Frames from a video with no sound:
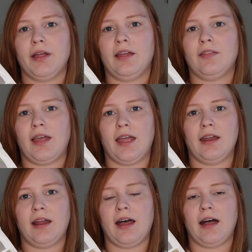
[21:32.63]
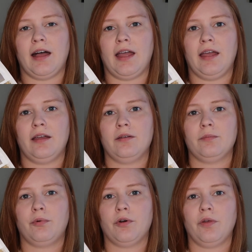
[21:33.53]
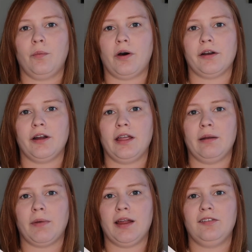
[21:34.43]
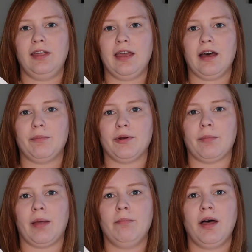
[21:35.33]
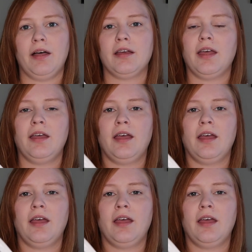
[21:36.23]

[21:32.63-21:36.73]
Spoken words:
and then I pour the water in my teacup or my mug.